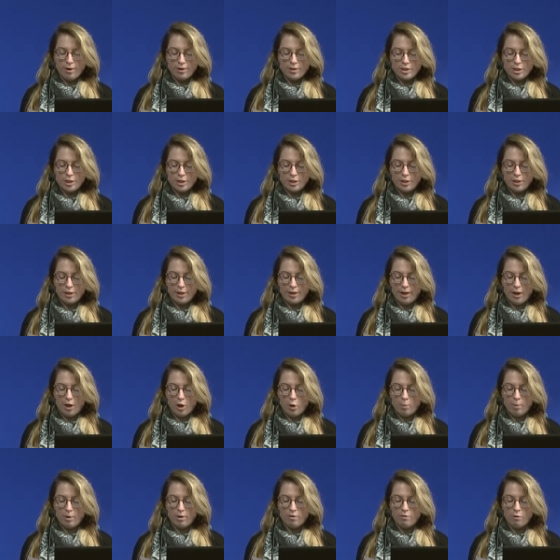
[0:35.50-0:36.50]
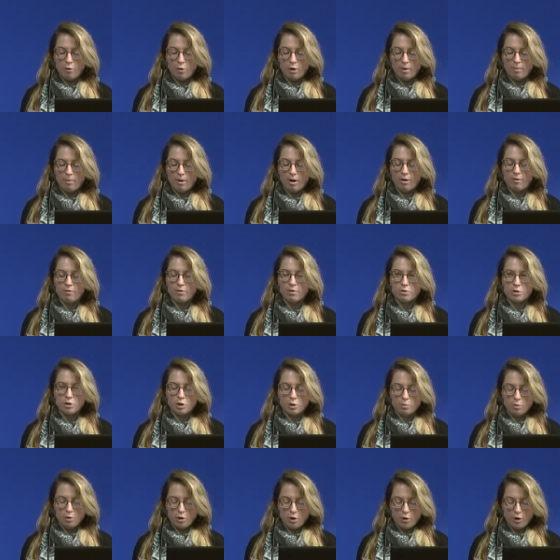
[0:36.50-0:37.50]
to help inform our future
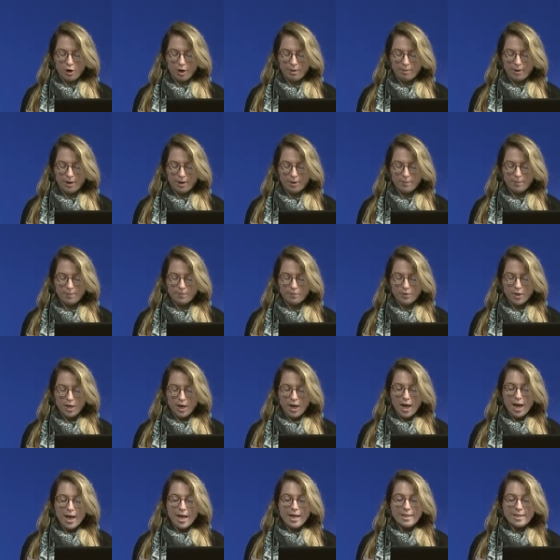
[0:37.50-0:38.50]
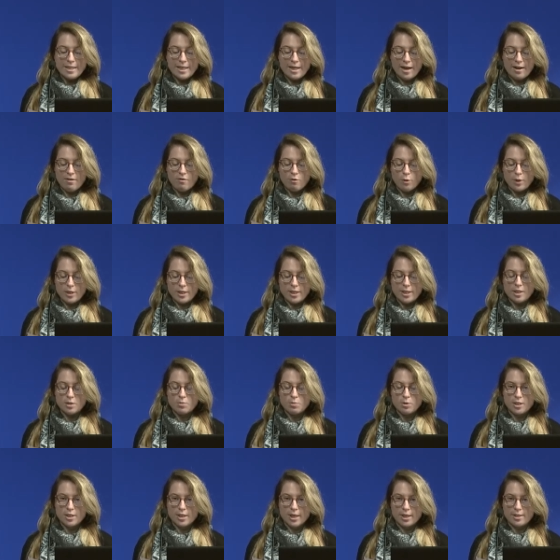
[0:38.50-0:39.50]
programming. Today, Voices
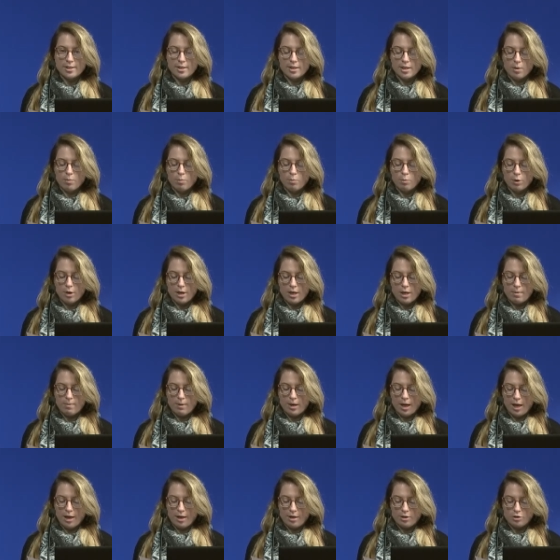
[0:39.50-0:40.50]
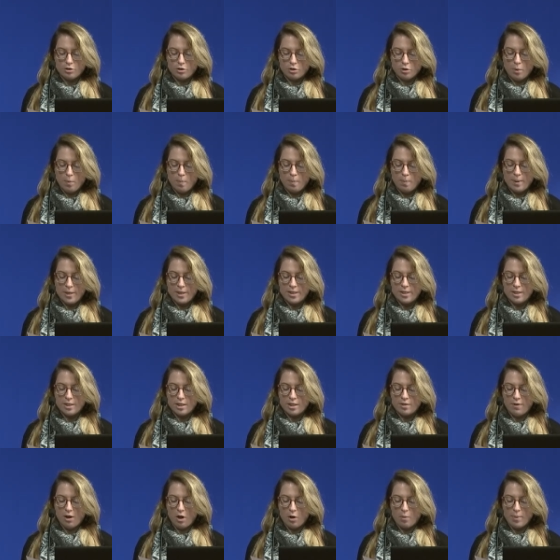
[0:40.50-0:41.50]
presents Brittany McAndrew, Business
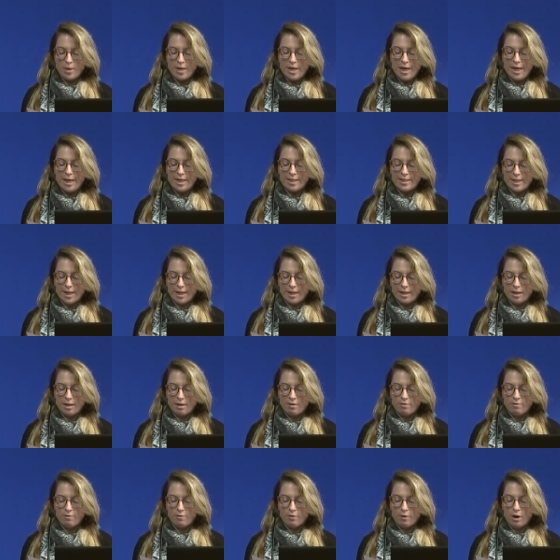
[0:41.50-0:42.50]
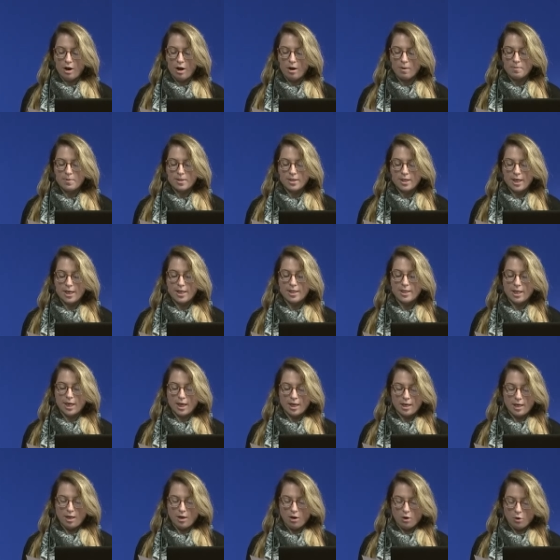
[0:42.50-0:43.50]
Development Executive for Upstate
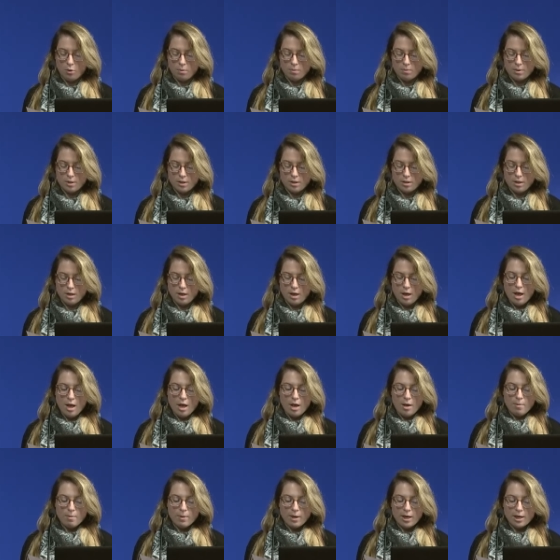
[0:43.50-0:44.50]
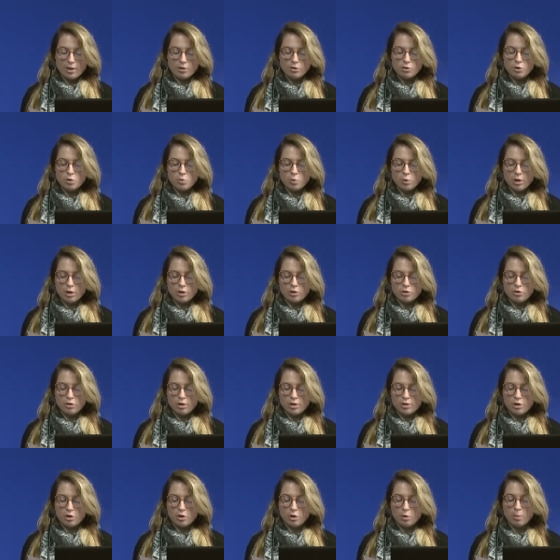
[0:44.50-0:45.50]
Tiny Homes. McAndrew's work
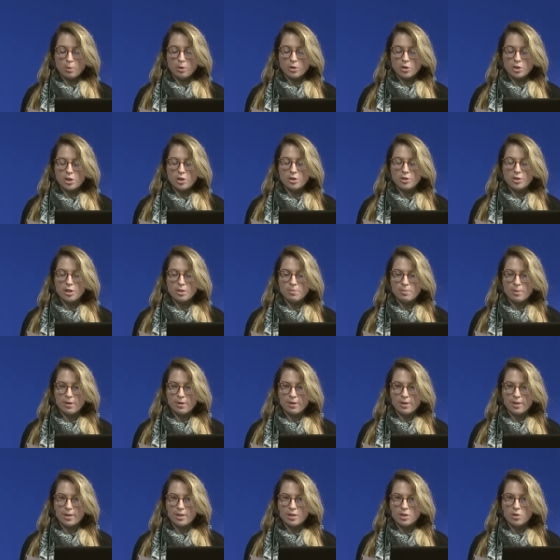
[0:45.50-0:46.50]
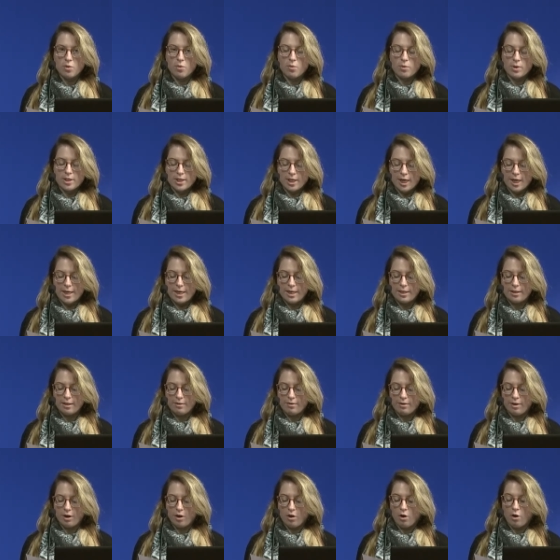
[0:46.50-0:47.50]
draws on her personal experience with tiny
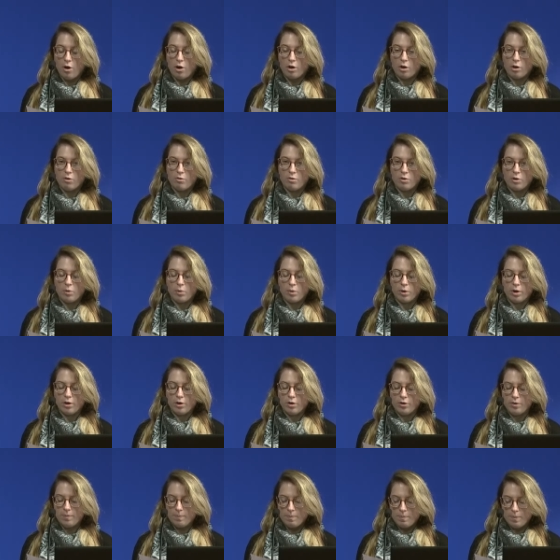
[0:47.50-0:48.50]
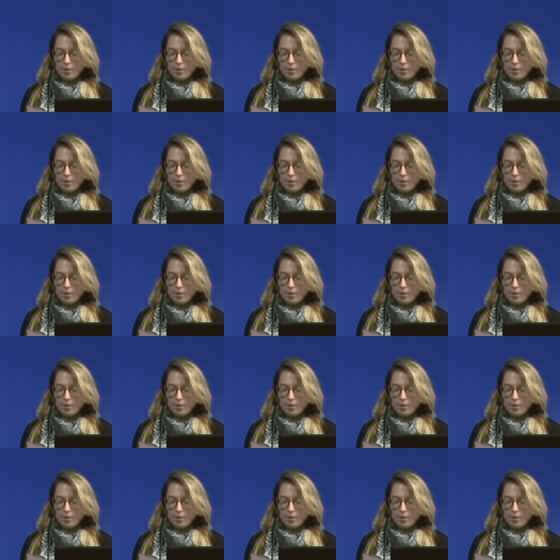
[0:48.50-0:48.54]
living all over the world.